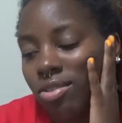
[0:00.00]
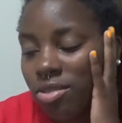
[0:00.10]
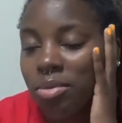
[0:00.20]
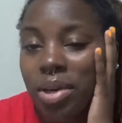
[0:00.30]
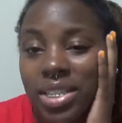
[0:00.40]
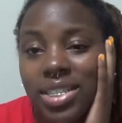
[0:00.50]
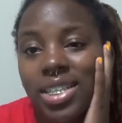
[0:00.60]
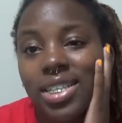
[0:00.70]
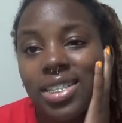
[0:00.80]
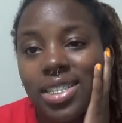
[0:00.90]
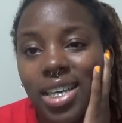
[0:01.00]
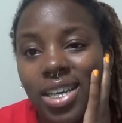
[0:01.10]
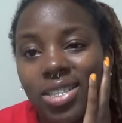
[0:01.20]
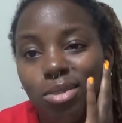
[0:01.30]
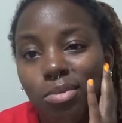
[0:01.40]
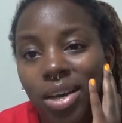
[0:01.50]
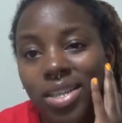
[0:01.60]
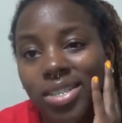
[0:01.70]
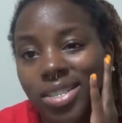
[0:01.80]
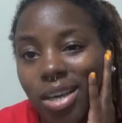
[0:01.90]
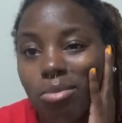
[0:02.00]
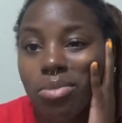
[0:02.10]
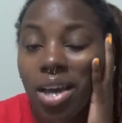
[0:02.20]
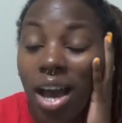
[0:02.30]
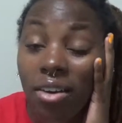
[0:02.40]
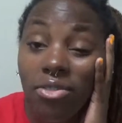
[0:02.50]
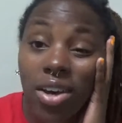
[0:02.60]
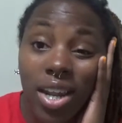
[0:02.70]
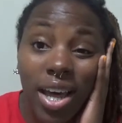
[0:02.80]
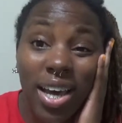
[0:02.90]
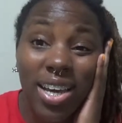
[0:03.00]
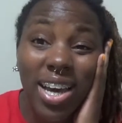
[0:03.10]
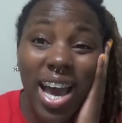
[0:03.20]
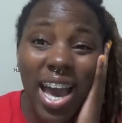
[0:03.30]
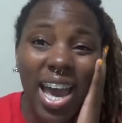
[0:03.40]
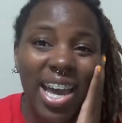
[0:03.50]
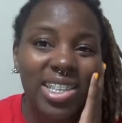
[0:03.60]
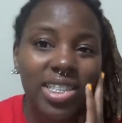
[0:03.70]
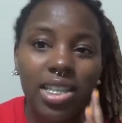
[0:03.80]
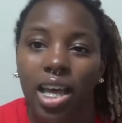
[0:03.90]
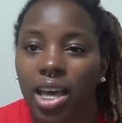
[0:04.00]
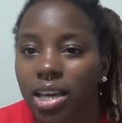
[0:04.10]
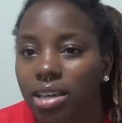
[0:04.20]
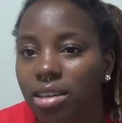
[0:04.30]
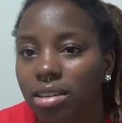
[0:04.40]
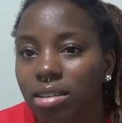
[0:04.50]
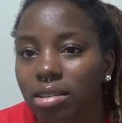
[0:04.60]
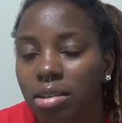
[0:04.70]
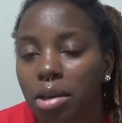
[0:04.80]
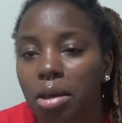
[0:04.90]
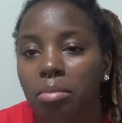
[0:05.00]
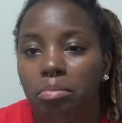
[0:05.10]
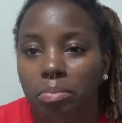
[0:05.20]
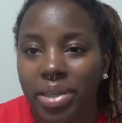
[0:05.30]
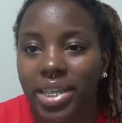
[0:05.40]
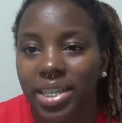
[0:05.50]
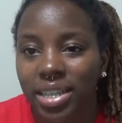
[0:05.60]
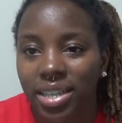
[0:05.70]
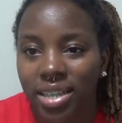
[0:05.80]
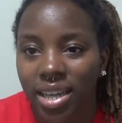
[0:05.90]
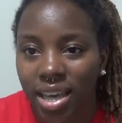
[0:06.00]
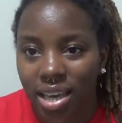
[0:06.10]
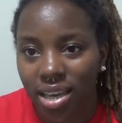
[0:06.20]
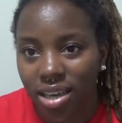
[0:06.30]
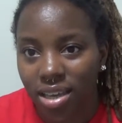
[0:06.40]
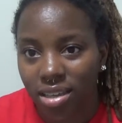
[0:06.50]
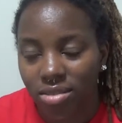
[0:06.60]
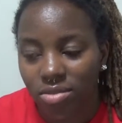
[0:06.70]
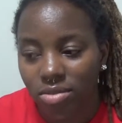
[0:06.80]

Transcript: well, basically to tell somebody something, I felt like I had to like beat it in their head